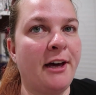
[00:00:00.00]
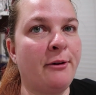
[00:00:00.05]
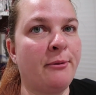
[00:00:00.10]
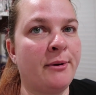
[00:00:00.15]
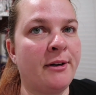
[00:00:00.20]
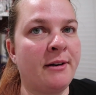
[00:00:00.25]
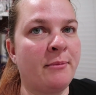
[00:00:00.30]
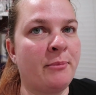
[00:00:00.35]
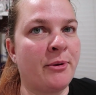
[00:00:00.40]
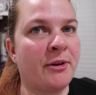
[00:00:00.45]
I
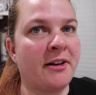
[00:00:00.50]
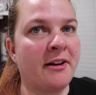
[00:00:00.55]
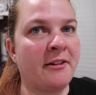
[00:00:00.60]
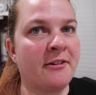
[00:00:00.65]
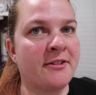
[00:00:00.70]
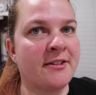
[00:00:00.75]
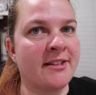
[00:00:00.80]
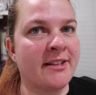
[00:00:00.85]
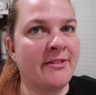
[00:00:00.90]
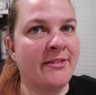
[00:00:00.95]
don't want to put
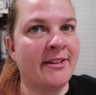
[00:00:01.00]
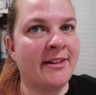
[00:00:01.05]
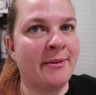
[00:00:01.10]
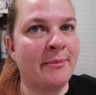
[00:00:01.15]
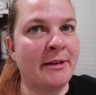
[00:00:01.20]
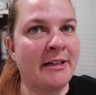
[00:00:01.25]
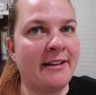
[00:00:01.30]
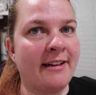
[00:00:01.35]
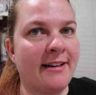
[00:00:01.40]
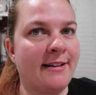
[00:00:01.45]
another sleeve in at
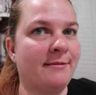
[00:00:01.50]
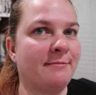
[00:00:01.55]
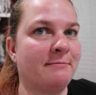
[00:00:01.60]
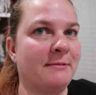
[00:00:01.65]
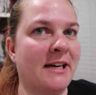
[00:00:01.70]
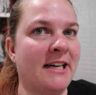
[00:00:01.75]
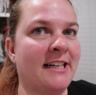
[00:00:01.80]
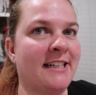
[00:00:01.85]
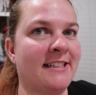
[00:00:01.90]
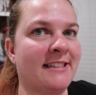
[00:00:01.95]
midnight.
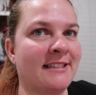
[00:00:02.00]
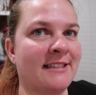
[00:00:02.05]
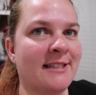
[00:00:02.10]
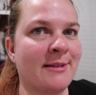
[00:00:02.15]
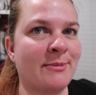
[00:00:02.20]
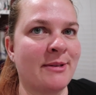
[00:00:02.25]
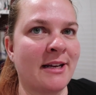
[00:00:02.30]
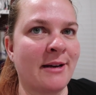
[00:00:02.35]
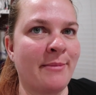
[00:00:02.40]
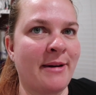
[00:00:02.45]

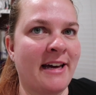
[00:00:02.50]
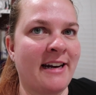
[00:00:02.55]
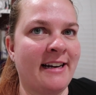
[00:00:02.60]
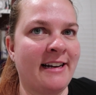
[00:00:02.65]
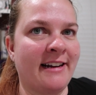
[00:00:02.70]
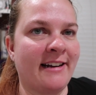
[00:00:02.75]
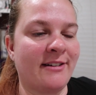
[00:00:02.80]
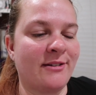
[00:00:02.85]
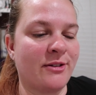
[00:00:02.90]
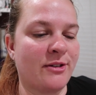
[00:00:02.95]
Seems like a bad
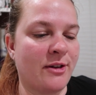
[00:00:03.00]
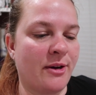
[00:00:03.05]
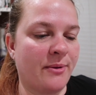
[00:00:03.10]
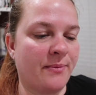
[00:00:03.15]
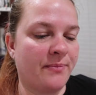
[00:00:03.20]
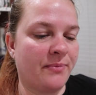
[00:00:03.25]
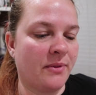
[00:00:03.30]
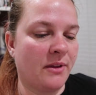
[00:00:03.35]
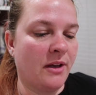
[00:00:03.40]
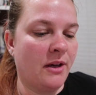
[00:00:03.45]
idea, so
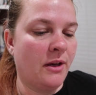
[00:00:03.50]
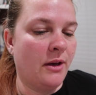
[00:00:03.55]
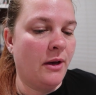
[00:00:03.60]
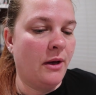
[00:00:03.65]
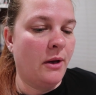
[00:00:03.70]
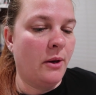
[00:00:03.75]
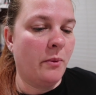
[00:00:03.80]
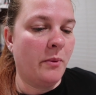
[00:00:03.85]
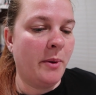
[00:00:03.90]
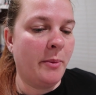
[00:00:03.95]

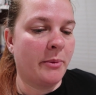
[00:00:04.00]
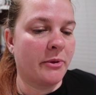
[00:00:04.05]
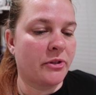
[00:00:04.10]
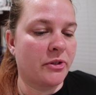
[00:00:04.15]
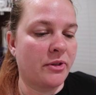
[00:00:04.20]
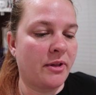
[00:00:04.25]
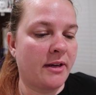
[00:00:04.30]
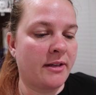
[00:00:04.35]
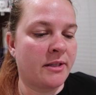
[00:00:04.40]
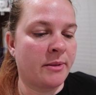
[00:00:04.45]
we will
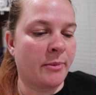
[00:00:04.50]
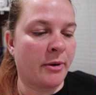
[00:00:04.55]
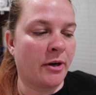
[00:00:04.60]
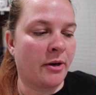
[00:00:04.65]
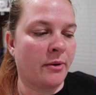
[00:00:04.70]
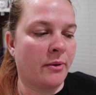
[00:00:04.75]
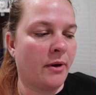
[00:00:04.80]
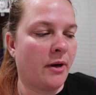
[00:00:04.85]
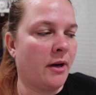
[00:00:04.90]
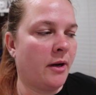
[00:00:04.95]
do that
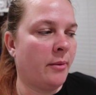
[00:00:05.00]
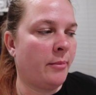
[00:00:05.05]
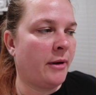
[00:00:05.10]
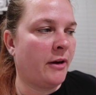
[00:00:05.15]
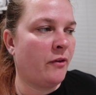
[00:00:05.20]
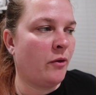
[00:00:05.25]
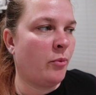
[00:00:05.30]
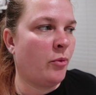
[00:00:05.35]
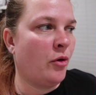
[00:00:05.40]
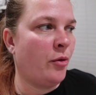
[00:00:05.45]
tomorrow. Um,
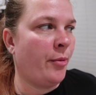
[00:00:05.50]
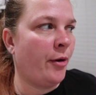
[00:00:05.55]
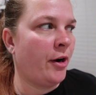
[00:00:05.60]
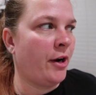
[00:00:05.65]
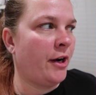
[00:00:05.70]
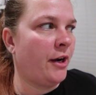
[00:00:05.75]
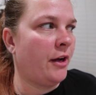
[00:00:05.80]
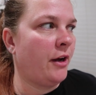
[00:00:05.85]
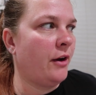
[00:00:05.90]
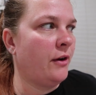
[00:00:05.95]
I have a pool
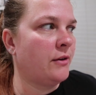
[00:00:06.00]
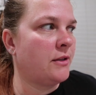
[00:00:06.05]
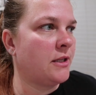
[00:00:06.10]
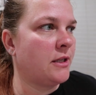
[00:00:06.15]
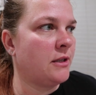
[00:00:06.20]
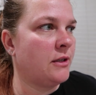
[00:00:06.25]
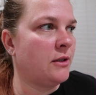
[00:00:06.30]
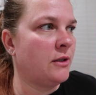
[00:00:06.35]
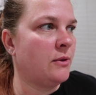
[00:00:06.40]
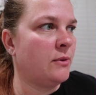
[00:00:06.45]
party to go
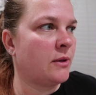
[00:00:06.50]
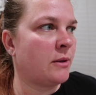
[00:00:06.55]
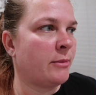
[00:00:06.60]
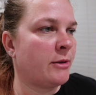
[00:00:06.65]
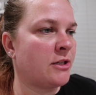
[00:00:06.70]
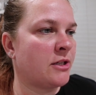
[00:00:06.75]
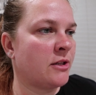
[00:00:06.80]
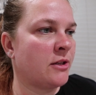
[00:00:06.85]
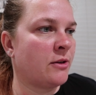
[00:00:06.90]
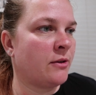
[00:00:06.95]
to with a
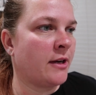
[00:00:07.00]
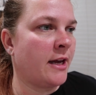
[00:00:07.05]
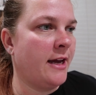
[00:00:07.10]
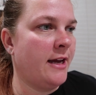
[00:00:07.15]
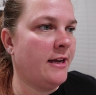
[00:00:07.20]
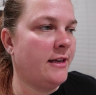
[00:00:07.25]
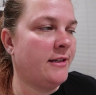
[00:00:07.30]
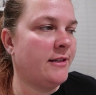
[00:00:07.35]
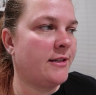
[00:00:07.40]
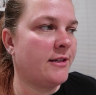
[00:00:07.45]
bunch of little
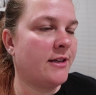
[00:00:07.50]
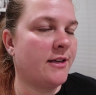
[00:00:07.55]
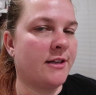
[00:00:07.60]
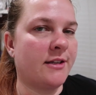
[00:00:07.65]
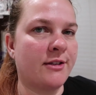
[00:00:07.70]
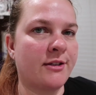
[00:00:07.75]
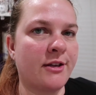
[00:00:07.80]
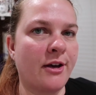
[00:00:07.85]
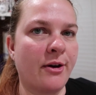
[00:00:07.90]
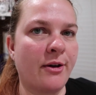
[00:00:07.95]
kids,
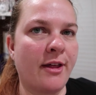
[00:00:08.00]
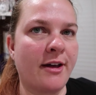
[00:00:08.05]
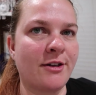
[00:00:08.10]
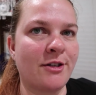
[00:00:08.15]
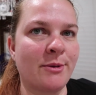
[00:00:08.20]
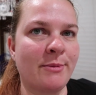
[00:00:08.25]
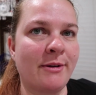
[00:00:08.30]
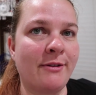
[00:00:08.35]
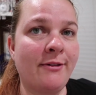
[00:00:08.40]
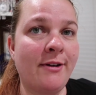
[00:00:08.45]
so that
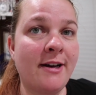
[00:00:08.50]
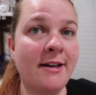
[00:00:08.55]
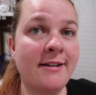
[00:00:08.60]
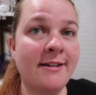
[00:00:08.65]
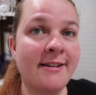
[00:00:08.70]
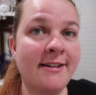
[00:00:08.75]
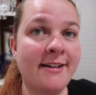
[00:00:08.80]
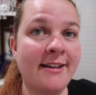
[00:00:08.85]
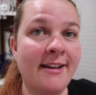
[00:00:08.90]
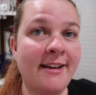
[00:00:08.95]
should be
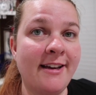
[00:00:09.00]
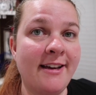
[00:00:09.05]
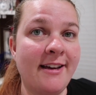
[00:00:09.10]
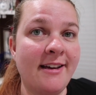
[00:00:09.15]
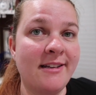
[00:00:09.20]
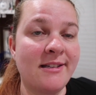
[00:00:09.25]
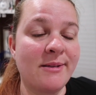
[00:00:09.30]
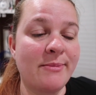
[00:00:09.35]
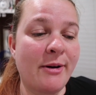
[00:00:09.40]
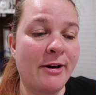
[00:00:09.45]
fun
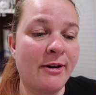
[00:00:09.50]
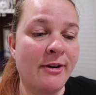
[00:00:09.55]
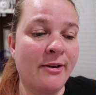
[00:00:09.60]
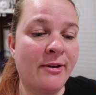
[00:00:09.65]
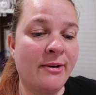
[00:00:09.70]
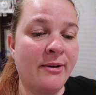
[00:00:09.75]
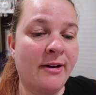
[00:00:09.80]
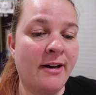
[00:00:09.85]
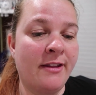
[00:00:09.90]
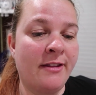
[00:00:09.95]

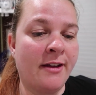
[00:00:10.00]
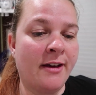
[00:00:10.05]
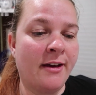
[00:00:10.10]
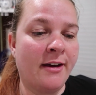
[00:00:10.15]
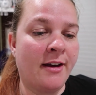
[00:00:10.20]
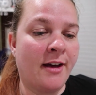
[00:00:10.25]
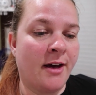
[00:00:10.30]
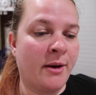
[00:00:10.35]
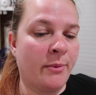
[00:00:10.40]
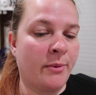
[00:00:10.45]
tomorrow, and
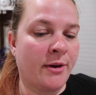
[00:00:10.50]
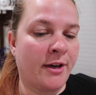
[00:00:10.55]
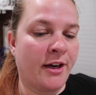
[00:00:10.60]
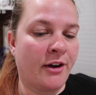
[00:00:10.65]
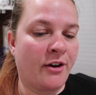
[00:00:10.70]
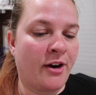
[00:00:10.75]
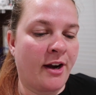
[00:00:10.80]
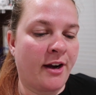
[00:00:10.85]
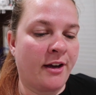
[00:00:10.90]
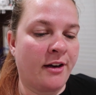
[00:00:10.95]
then I will
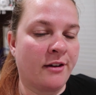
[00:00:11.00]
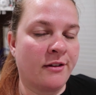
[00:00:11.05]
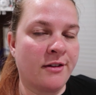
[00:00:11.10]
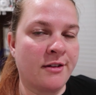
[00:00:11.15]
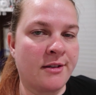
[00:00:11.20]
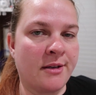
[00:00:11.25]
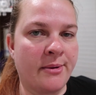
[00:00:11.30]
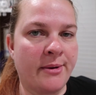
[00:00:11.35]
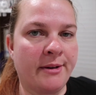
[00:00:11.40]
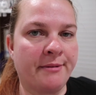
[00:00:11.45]
get cracking on
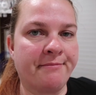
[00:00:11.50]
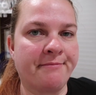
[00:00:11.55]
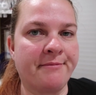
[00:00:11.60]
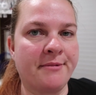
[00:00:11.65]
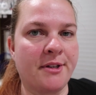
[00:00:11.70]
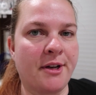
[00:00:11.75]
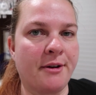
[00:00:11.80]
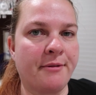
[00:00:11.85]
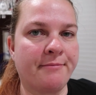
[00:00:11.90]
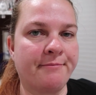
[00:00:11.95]
the sewing.
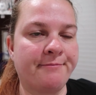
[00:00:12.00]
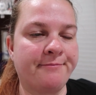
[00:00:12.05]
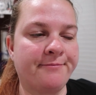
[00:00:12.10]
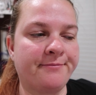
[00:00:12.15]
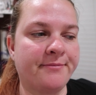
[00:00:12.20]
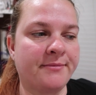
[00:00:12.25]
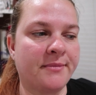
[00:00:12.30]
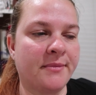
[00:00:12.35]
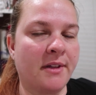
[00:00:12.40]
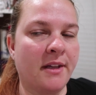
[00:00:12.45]
So
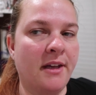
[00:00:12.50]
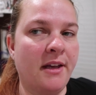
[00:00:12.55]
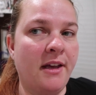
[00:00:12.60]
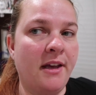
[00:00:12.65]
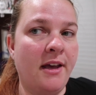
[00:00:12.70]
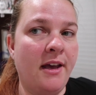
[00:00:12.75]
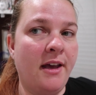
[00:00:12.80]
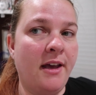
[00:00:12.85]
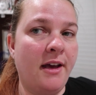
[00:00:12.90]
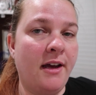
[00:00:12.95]

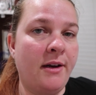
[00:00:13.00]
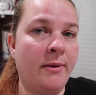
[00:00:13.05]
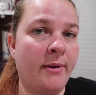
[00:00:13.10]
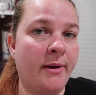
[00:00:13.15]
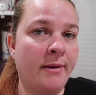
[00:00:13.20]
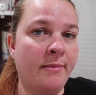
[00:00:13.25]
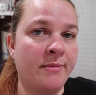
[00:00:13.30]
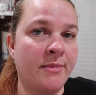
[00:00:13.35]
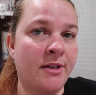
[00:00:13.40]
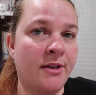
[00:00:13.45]

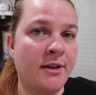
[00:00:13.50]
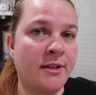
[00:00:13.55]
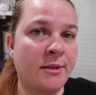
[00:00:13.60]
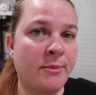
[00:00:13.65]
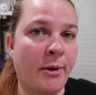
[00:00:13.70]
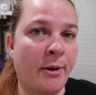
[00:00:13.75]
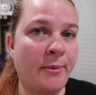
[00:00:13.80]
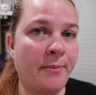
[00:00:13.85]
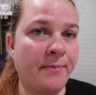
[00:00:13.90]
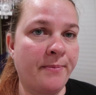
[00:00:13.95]
anyway, see you guys
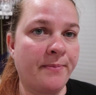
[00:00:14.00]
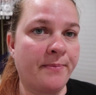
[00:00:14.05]
tomorrow.